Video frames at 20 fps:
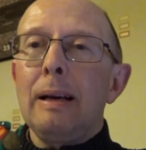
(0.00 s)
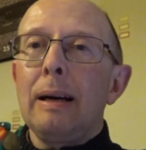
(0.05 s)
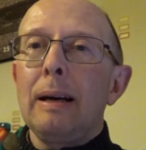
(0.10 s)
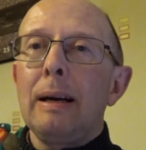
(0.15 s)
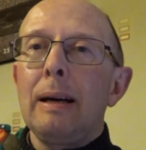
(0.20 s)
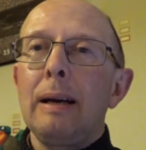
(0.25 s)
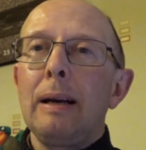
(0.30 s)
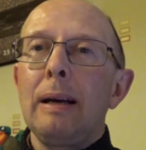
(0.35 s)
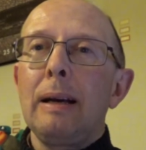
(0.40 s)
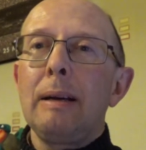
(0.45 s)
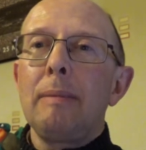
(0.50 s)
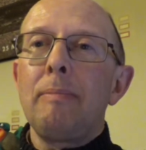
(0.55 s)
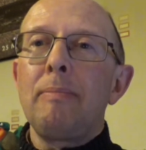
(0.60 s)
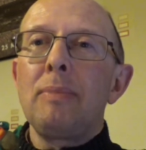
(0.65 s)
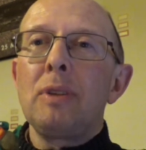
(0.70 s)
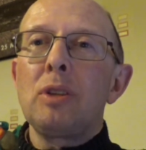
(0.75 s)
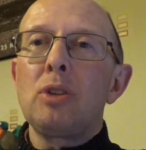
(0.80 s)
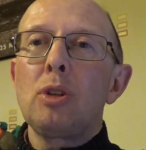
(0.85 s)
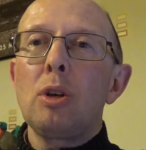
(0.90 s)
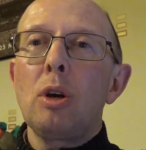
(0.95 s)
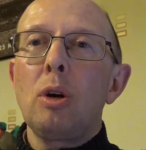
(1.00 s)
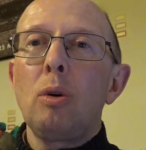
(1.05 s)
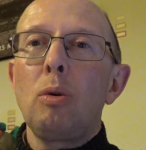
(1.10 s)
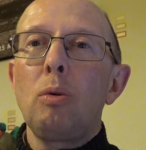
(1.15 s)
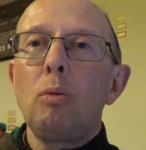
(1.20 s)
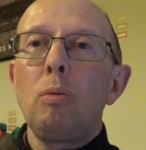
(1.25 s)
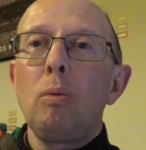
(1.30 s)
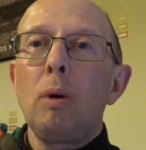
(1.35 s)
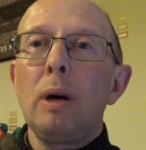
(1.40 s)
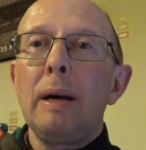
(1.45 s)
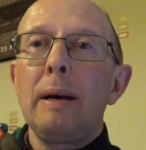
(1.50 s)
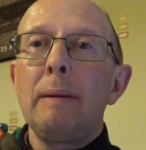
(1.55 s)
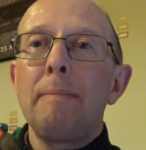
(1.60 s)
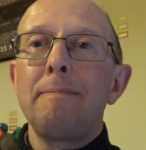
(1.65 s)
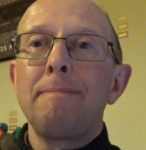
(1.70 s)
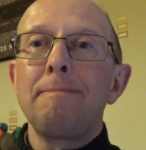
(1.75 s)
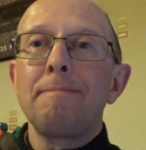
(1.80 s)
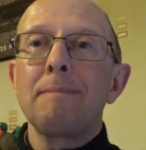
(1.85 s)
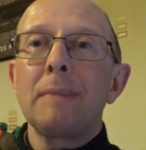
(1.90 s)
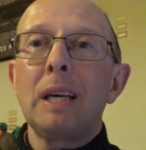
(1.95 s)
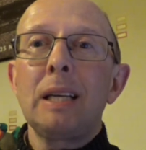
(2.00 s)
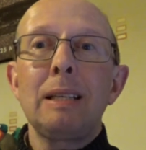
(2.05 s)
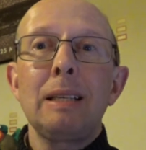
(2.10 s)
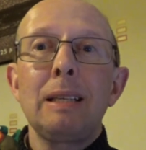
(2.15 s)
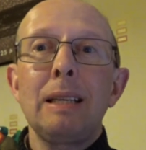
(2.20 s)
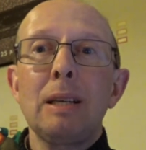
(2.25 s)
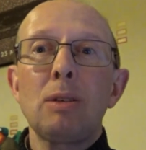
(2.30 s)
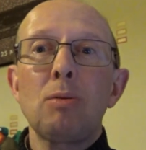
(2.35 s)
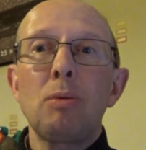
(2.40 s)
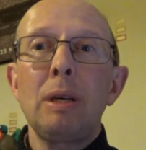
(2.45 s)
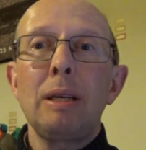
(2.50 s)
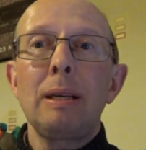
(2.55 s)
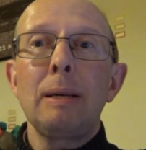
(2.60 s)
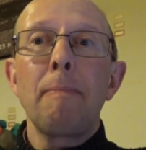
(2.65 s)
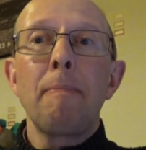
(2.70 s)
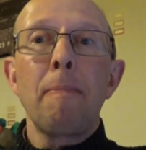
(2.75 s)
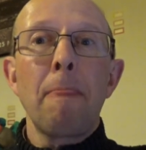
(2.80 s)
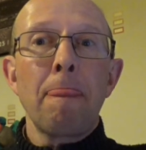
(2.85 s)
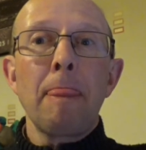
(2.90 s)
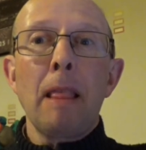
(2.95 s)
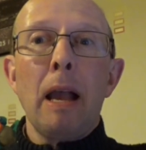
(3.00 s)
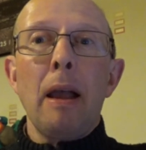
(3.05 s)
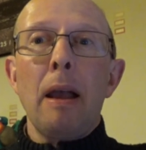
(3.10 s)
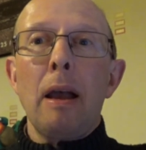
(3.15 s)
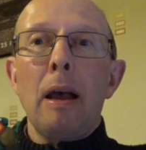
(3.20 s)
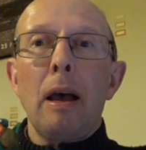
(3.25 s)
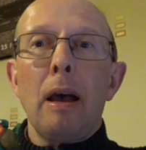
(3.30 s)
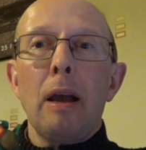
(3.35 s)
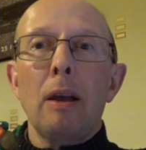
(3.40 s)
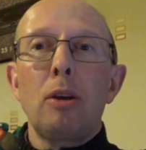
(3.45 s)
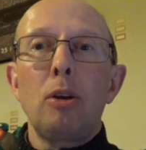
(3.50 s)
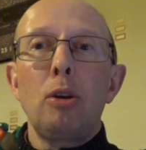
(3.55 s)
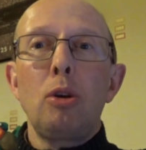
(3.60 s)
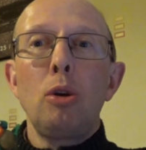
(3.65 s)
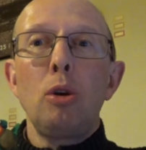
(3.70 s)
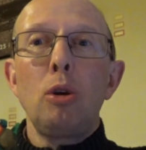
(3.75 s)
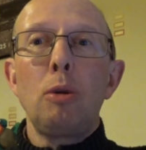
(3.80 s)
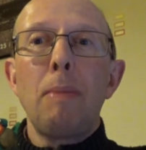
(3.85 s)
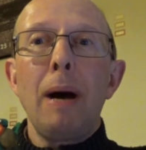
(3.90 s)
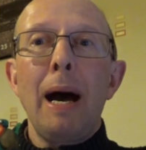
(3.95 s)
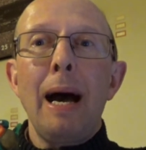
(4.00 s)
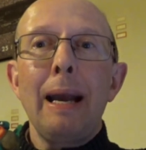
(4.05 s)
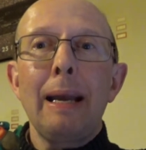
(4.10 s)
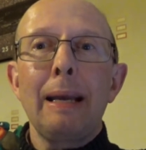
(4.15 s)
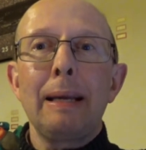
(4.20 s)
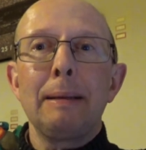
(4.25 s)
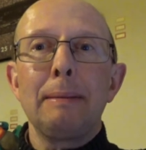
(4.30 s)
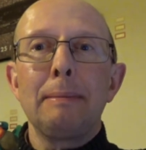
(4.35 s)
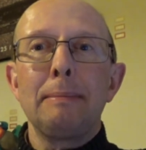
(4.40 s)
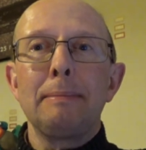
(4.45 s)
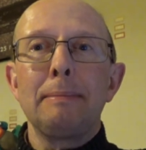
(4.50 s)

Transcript: Um, so um, until next week, uh, goodbye.